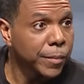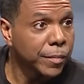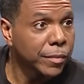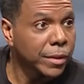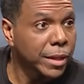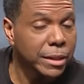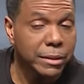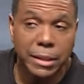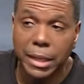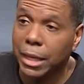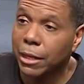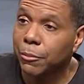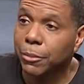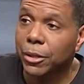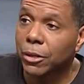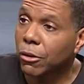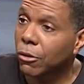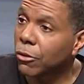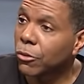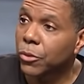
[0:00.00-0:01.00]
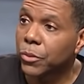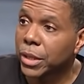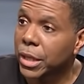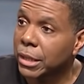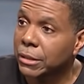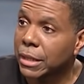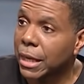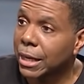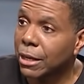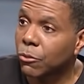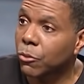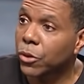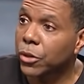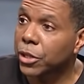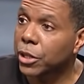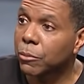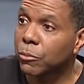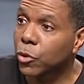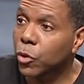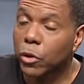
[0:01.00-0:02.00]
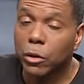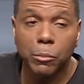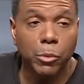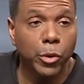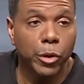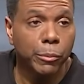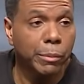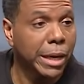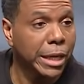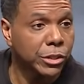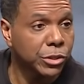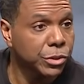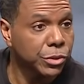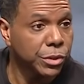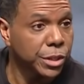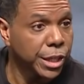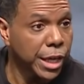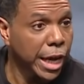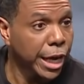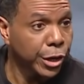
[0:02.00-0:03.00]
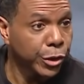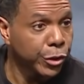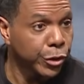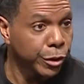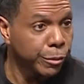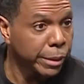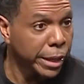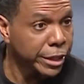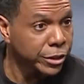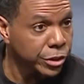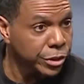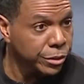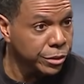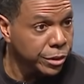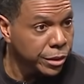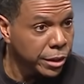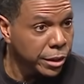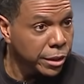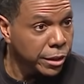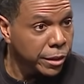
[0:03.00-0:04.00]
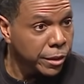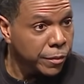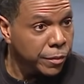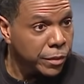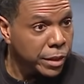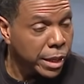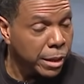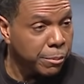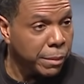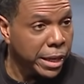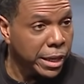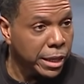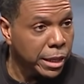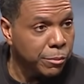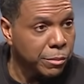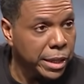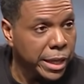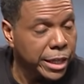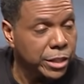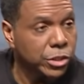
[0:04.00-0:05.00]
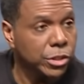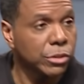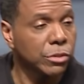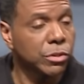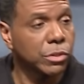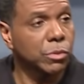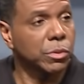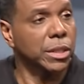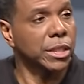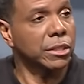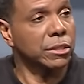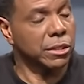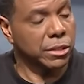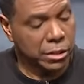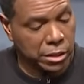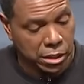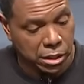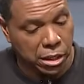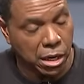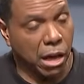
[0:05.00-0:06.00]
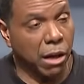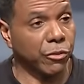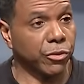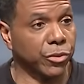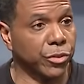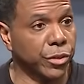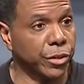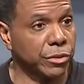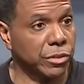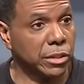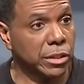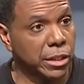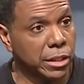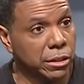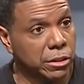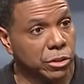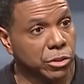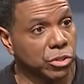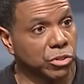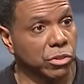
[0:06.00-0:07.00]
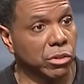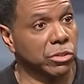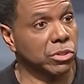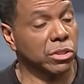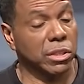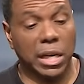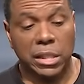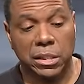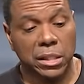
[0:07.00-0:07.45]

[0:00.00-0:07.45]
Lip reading: That's got to be over with, because I don't want him knowing more about you than I know about you. And in them days, she used to wear these little cut-off shirts and these little short shorts.